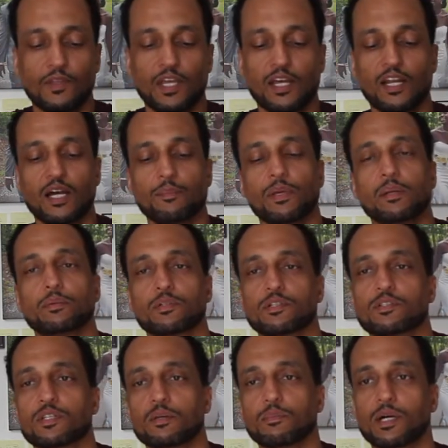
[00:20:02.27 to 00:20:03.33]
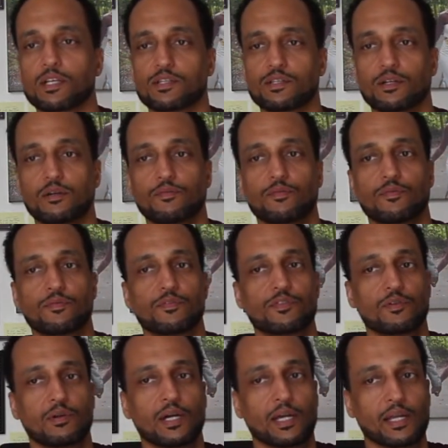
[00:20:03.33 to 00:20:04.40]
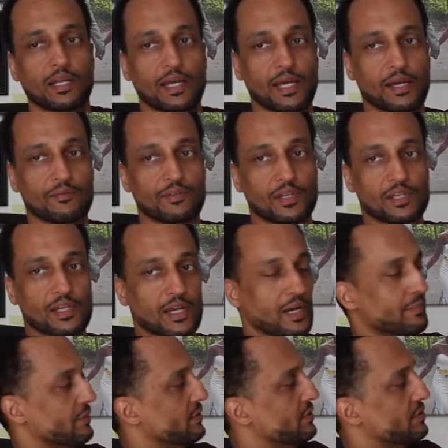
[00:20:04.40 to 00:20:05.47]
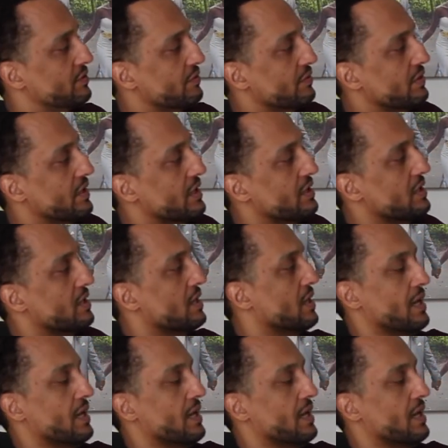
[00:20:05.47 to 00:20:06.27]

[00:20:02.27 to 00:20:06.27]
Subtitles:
and I'm able to see myself. So I can have the camera screen